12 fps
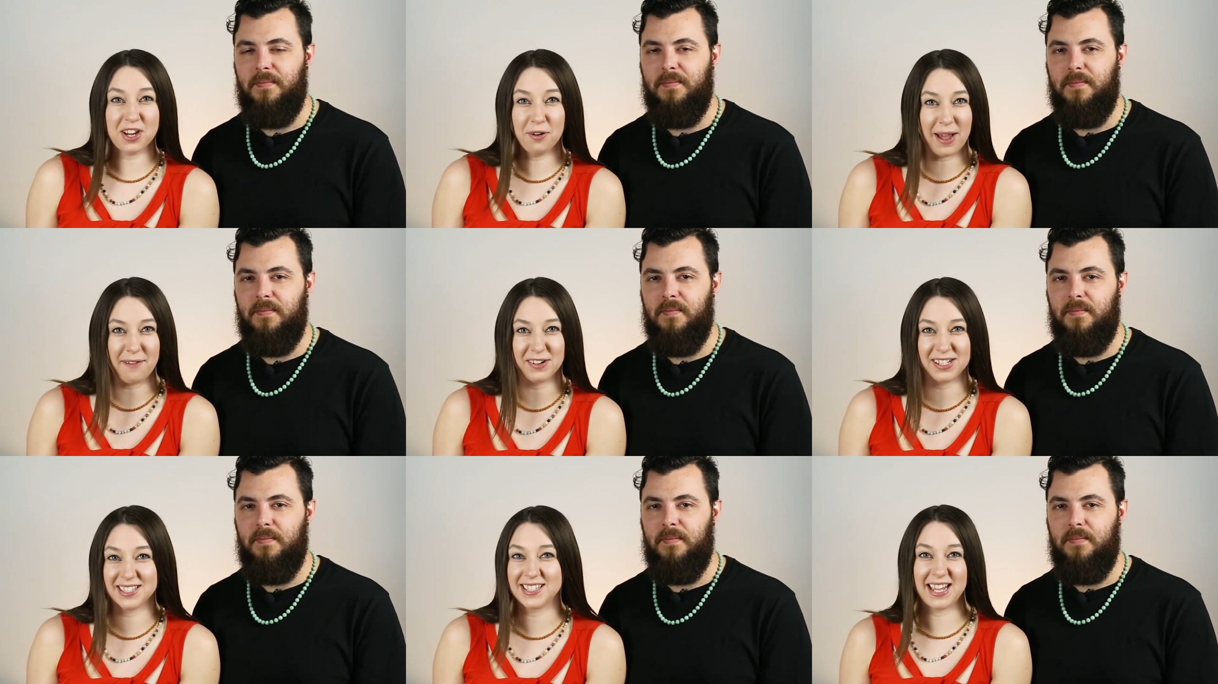Speaker 1: no
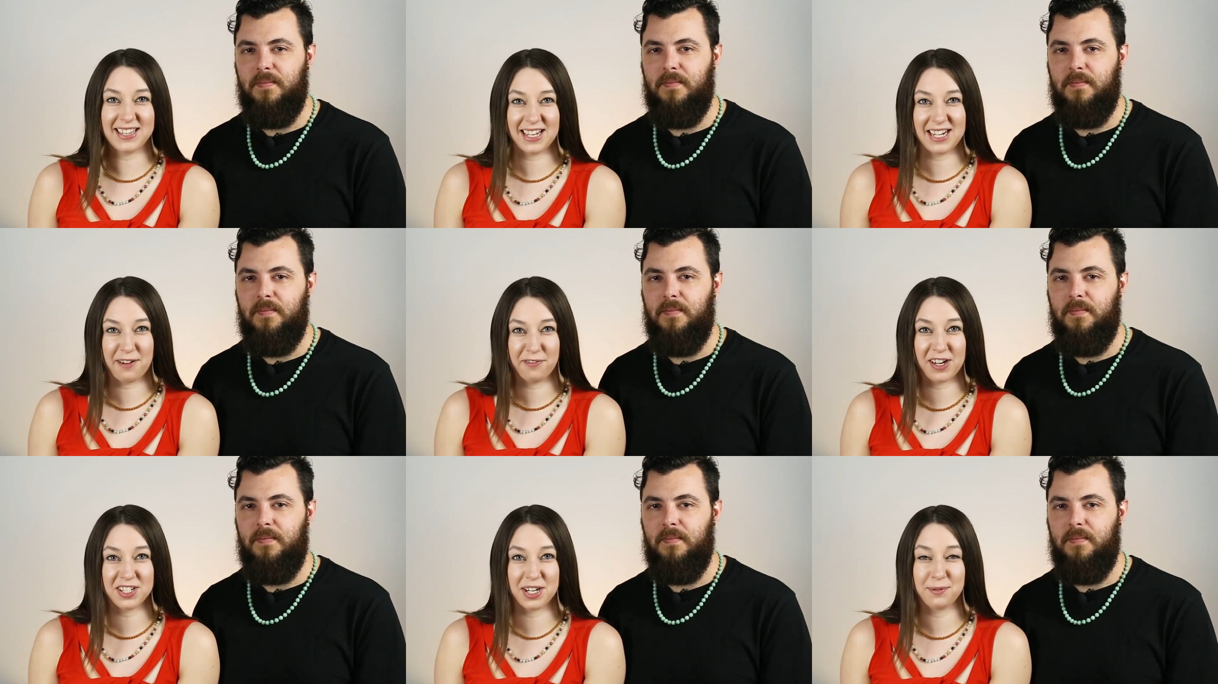evidence saying that
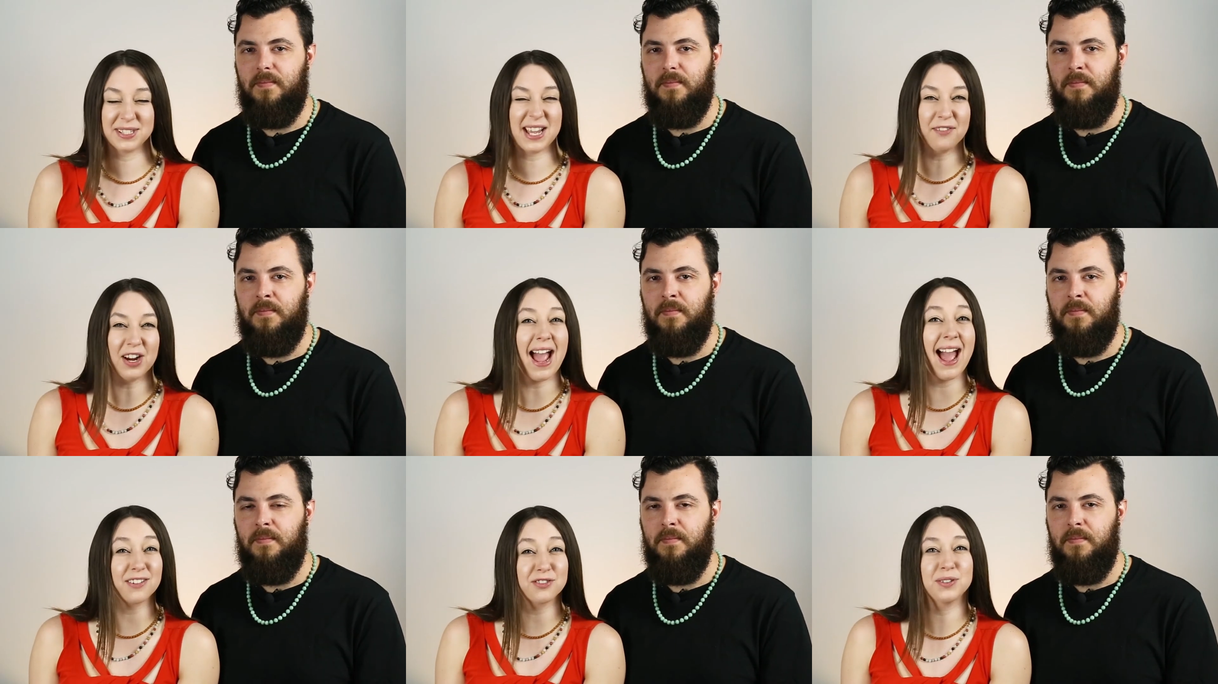nephrite jade was ever
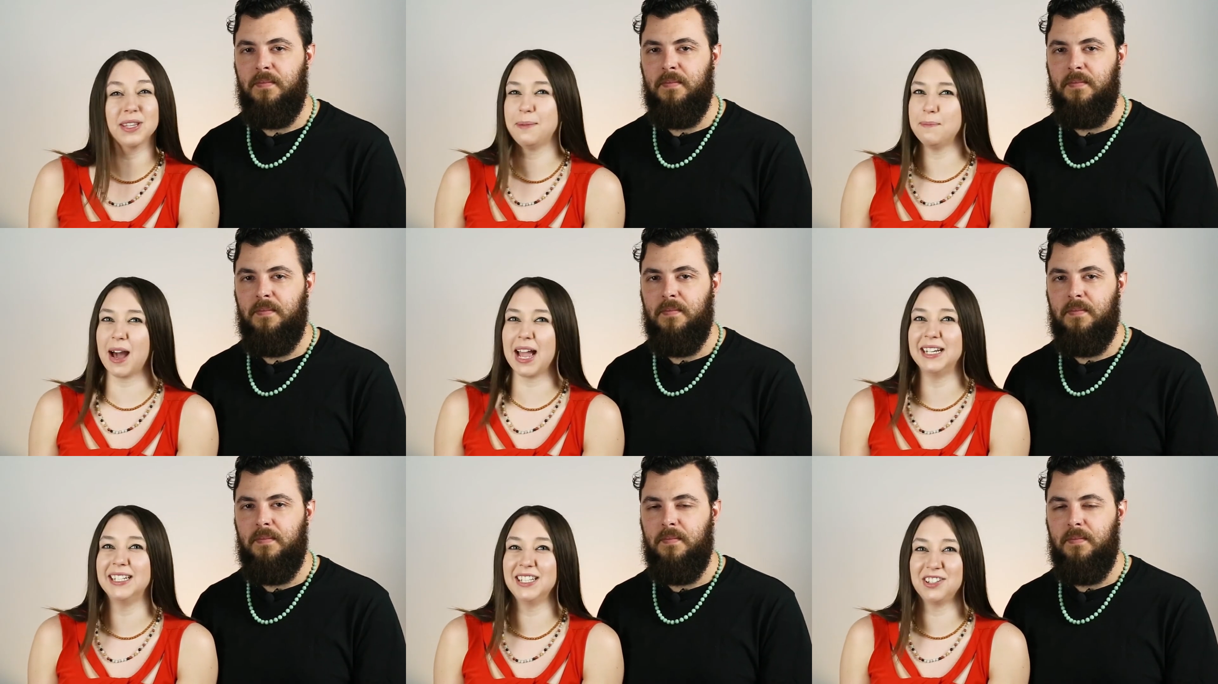actually
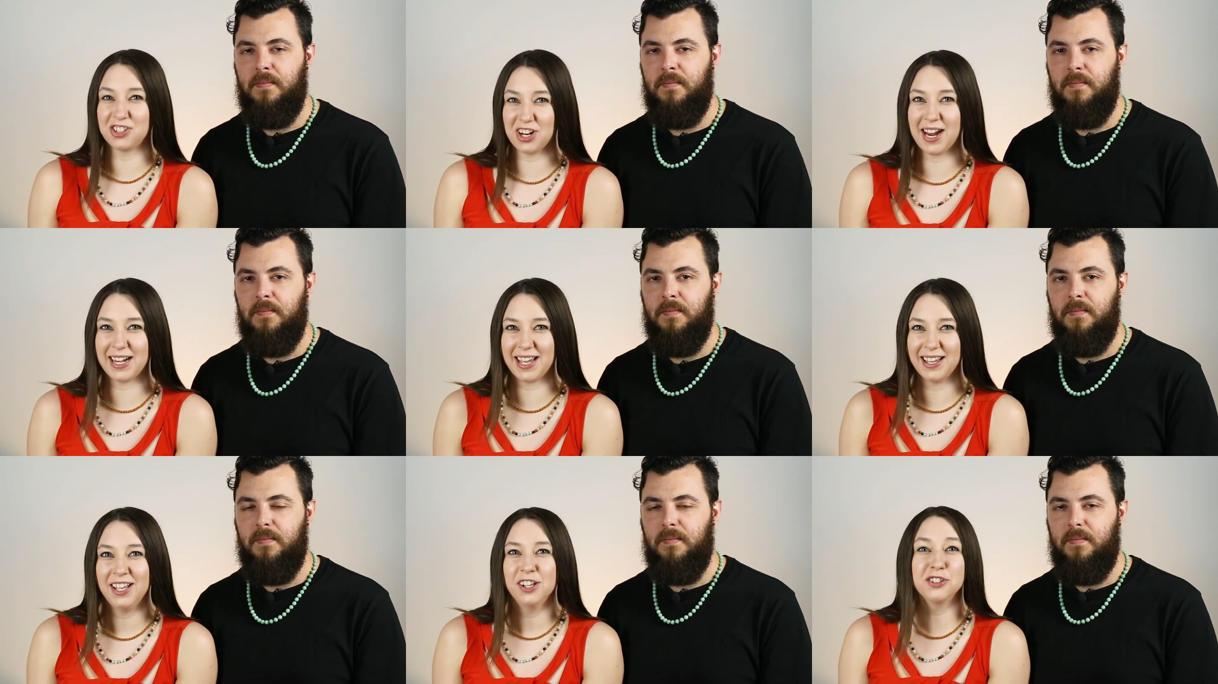mined in
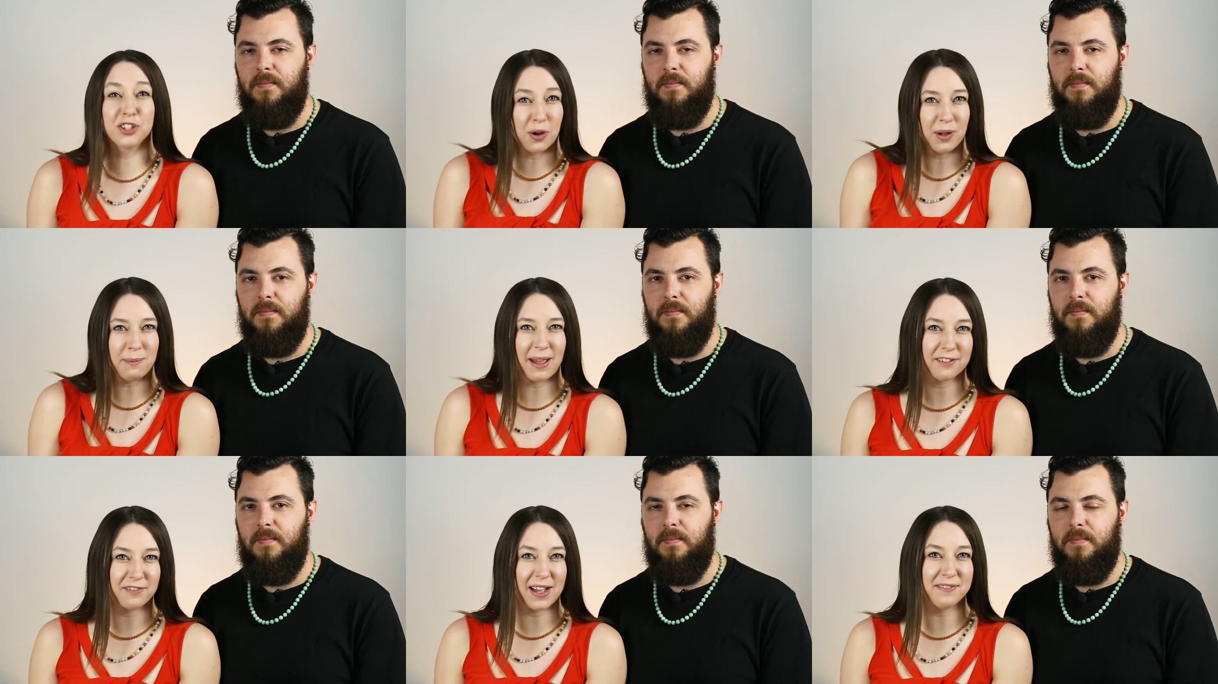China, so going
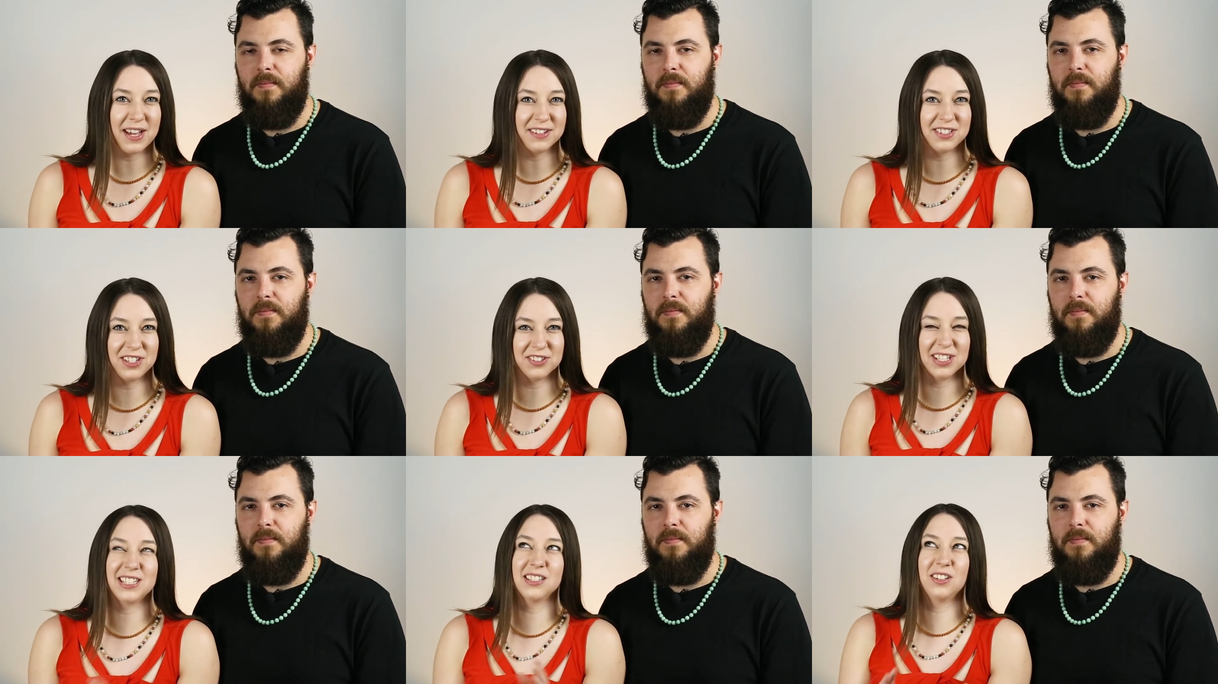back five thousand
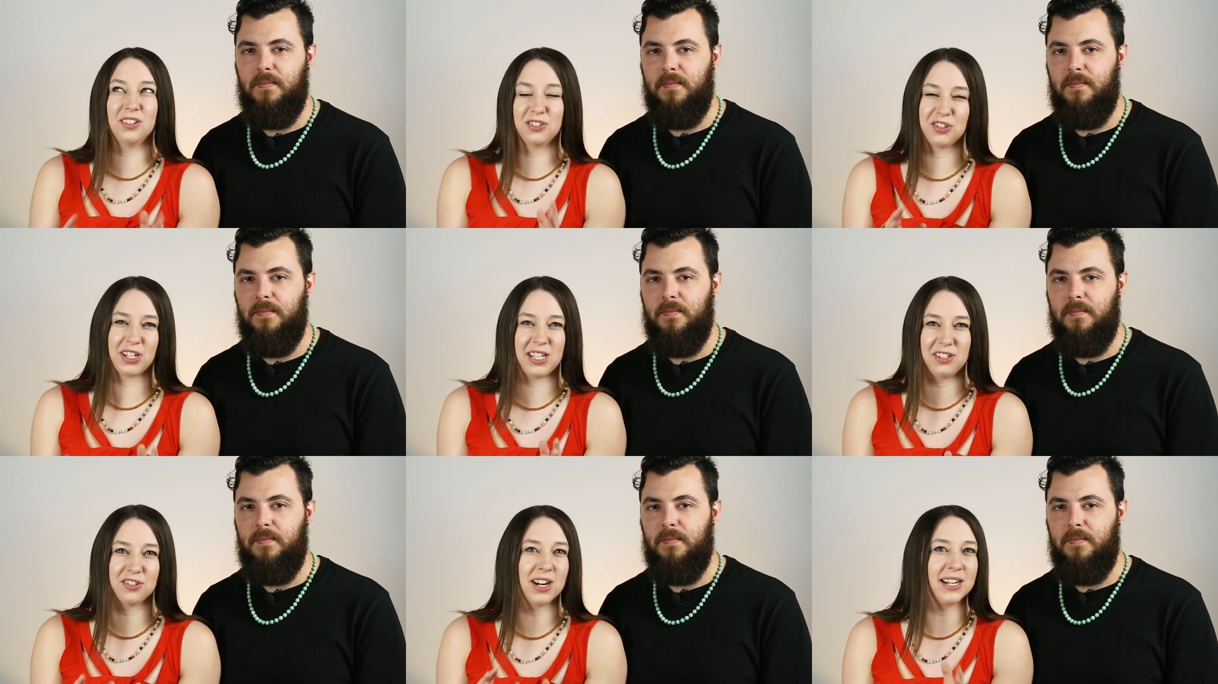years, it's a little
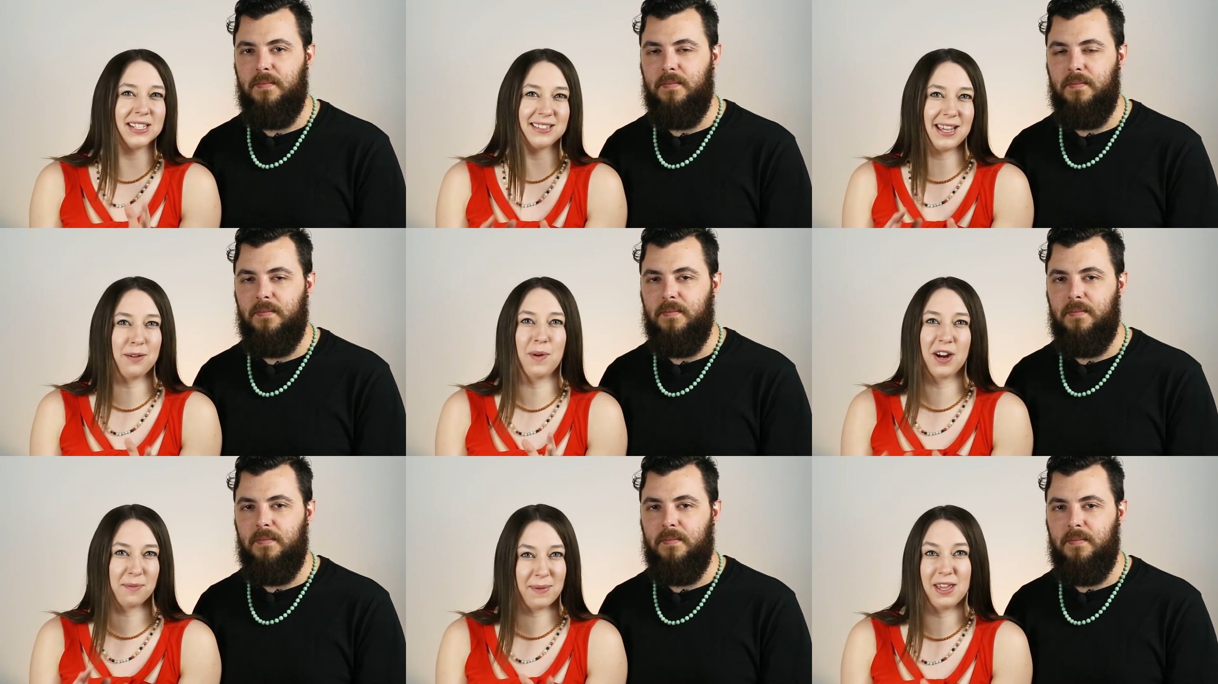tricky trying to say
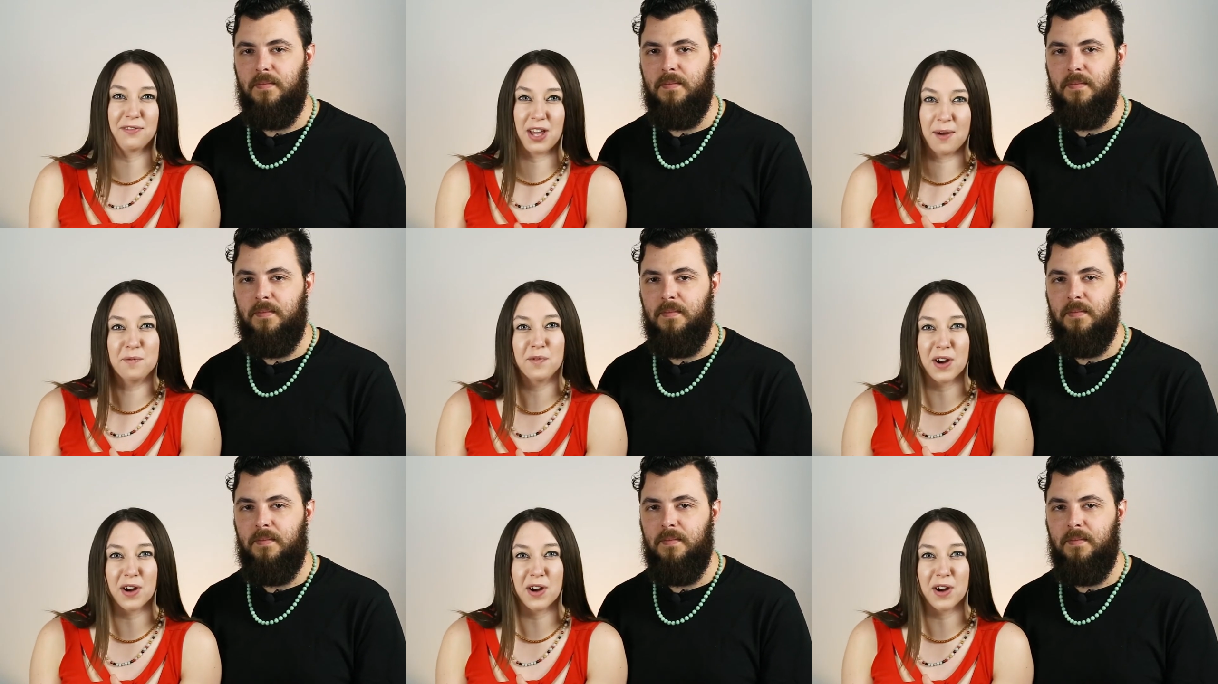where it may have come